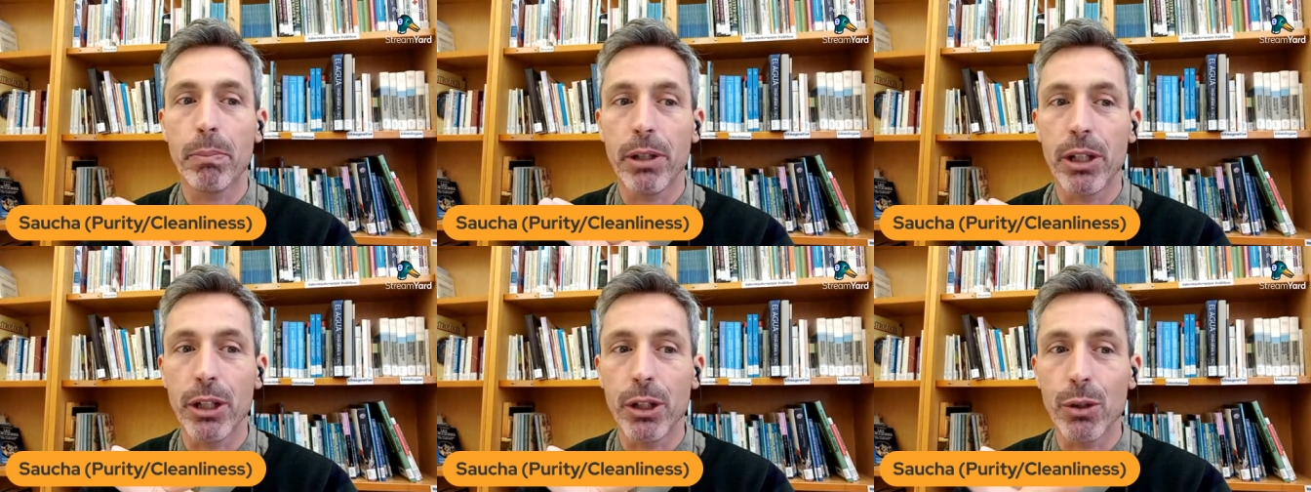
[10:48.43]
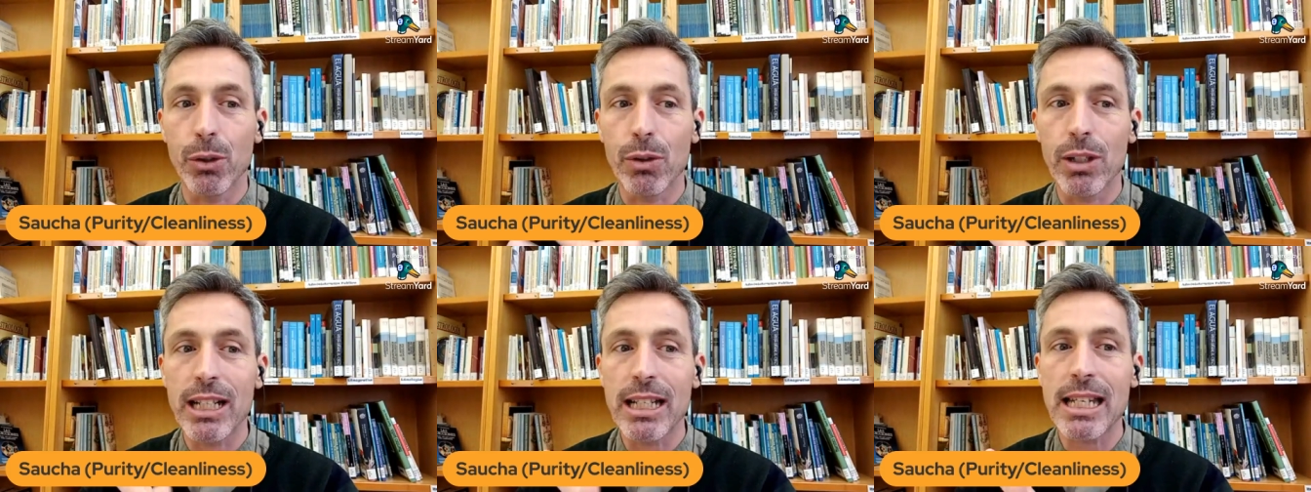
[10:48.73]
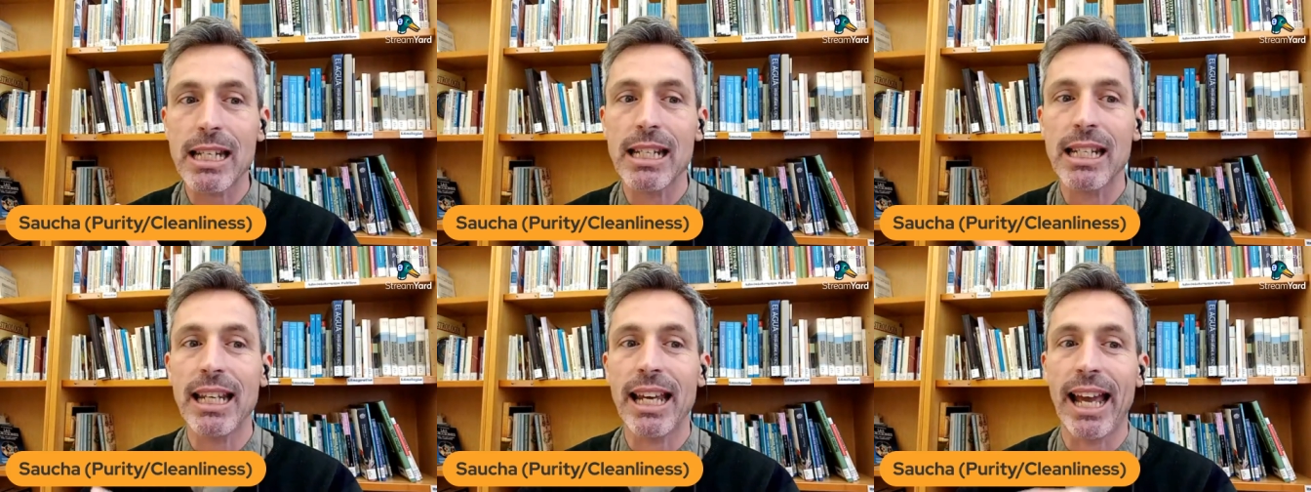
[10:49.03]

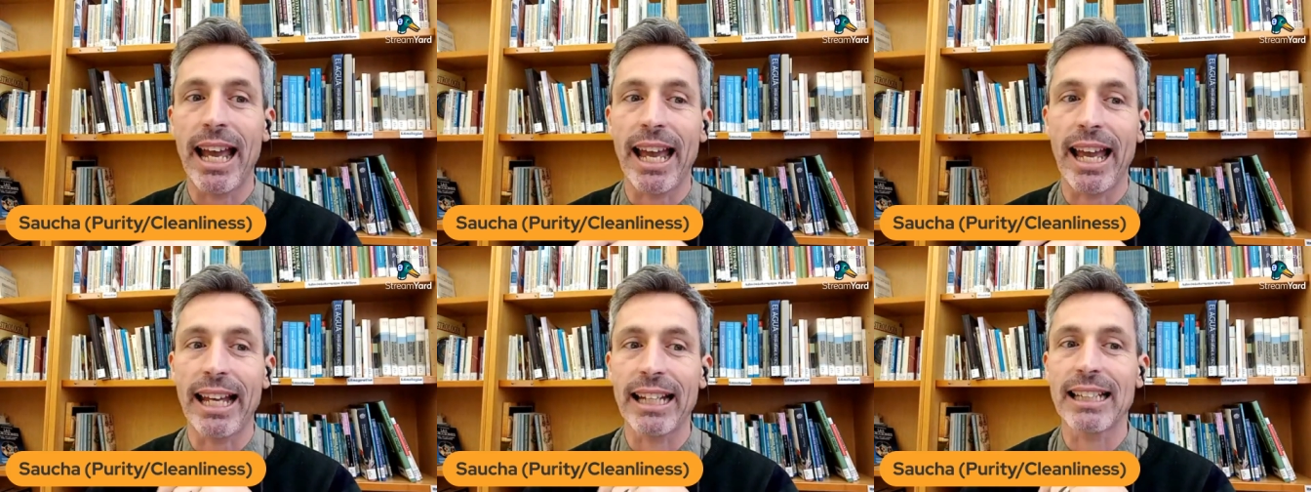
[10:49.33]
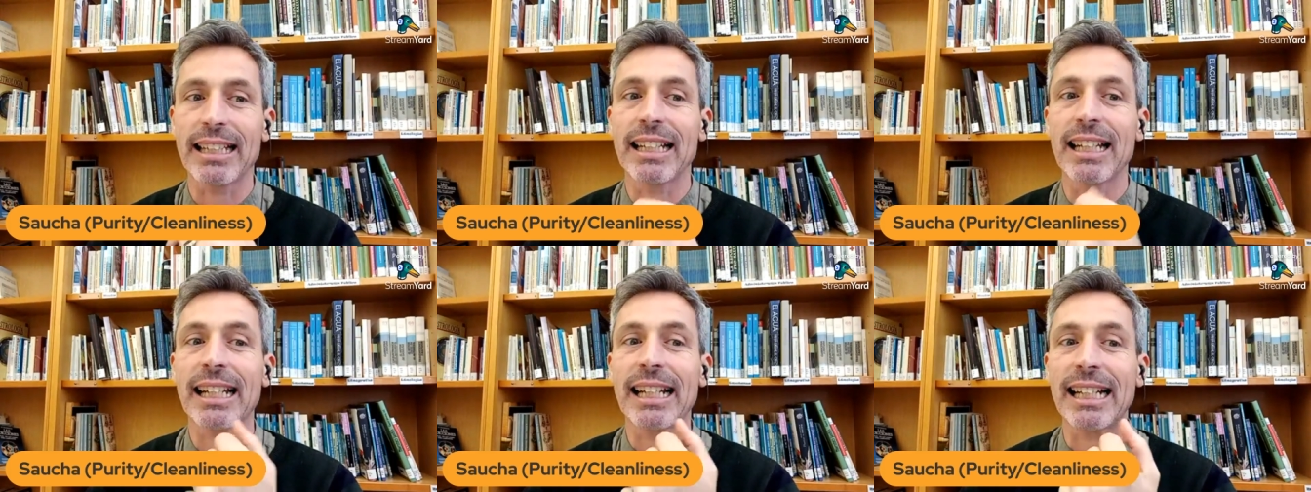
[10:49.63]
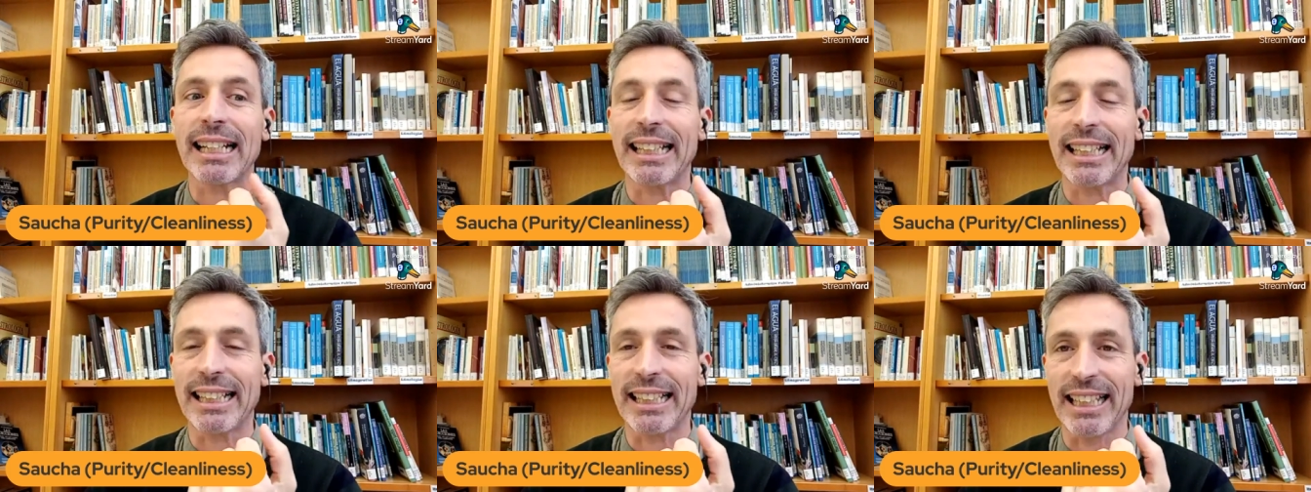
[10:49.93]
purity and
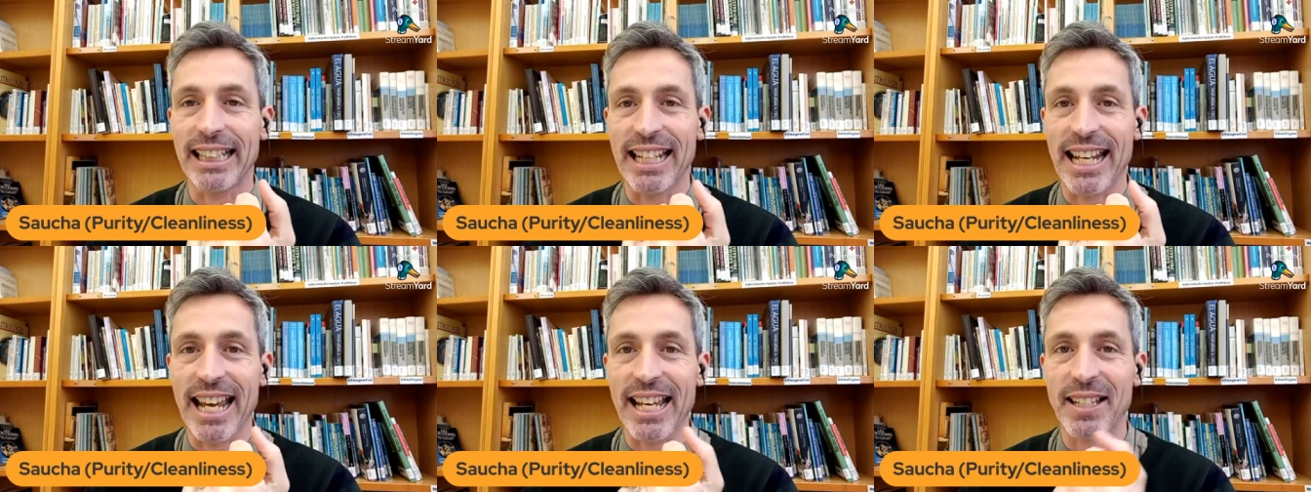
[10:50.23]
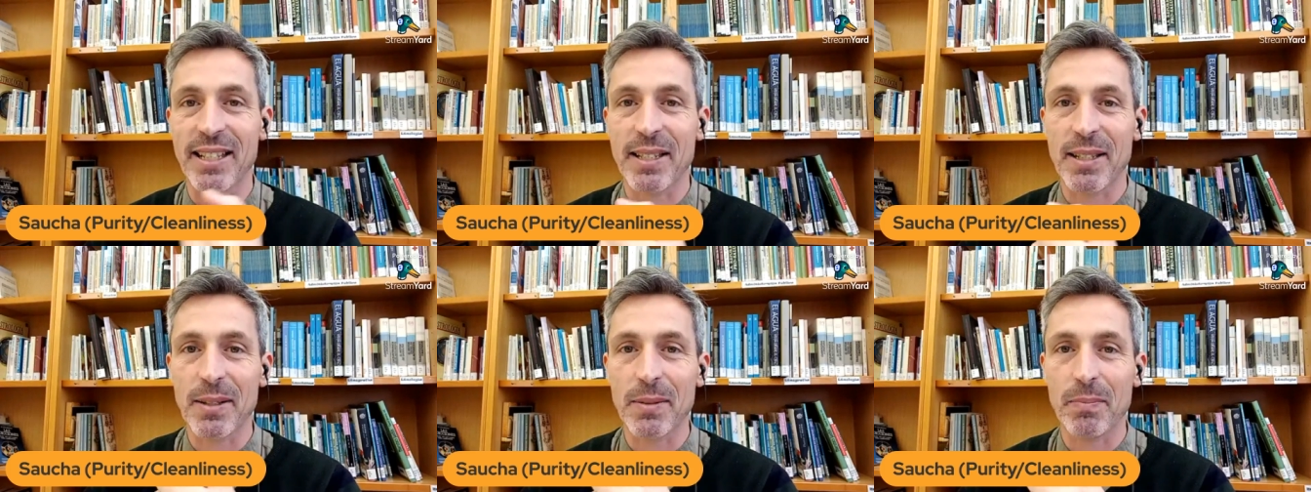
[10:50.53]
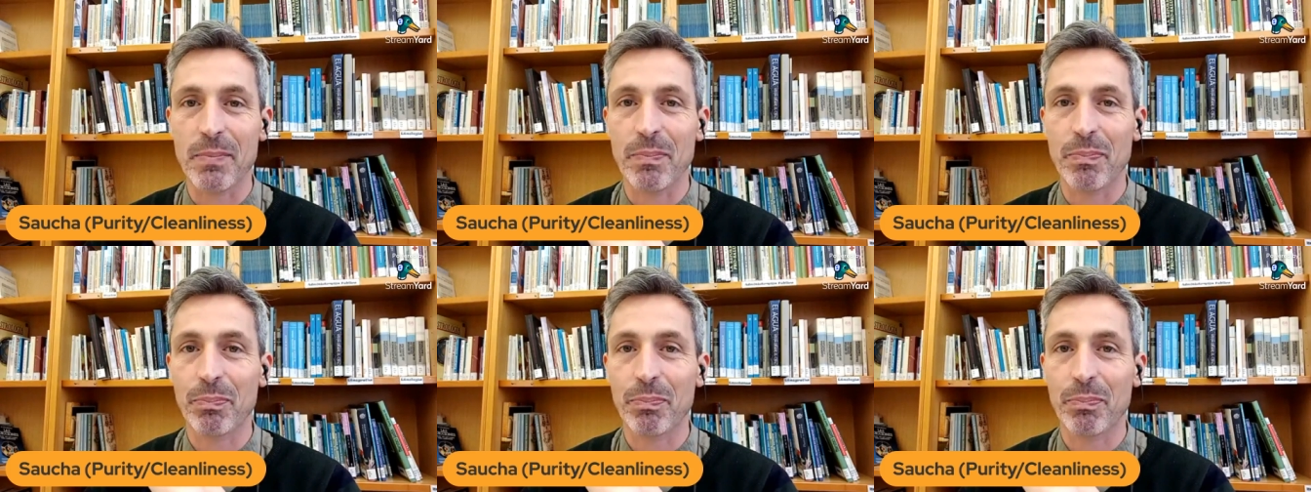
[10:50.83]
cleanliness.